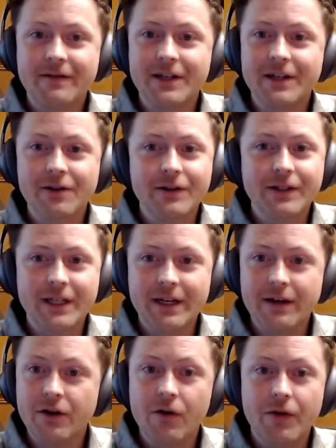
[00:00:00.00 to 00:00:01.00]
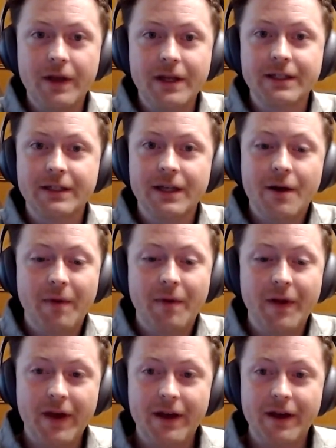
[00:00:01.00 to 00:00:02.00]
so I'm safe to use it.
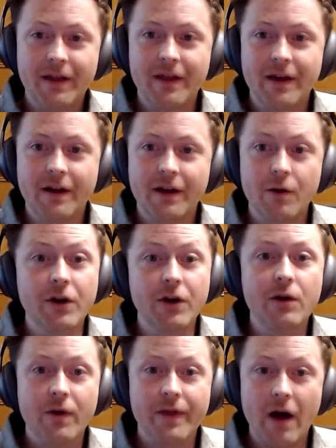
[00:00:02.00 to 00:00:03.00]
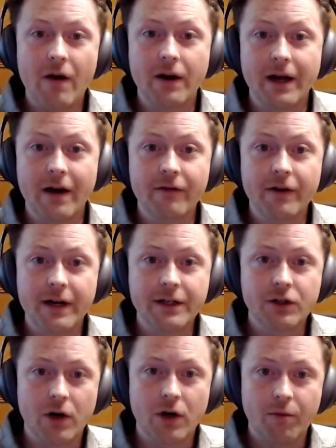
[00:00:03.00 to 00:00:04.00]
These But the community
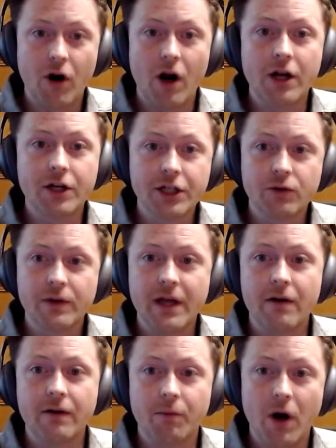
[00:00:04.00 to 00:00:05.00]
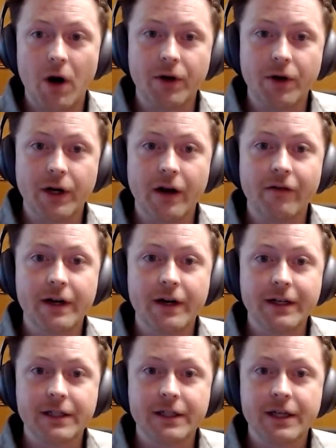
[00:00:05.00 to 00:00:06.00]
without governance, or a project without
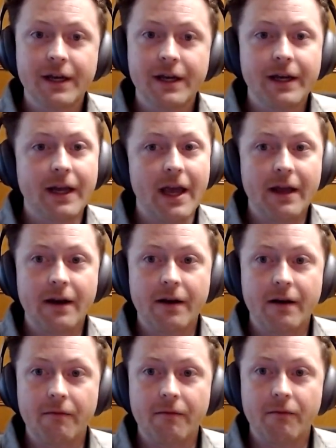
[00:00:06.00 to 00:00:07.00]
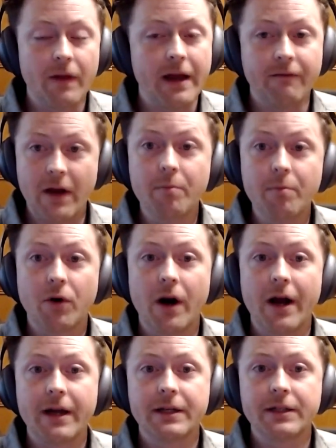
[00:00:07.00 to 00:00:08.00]
proper governance,
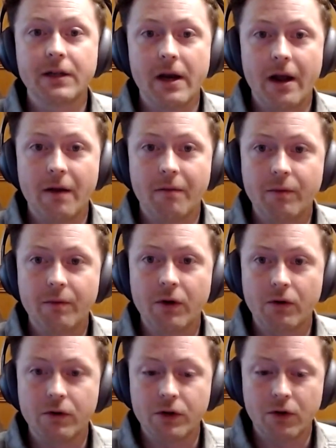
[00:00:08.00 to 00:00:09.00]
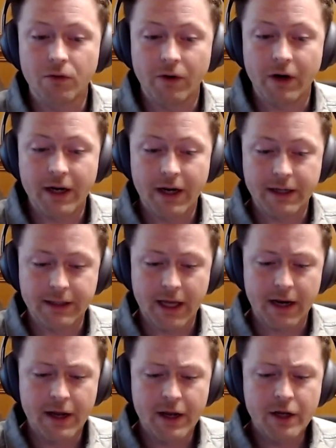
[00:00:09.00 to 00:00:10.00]
can like vaporize, and people
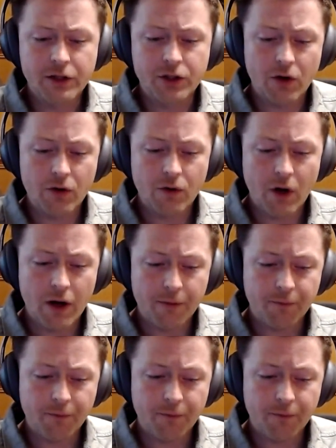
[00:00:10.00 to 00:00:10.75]
don't recognize that.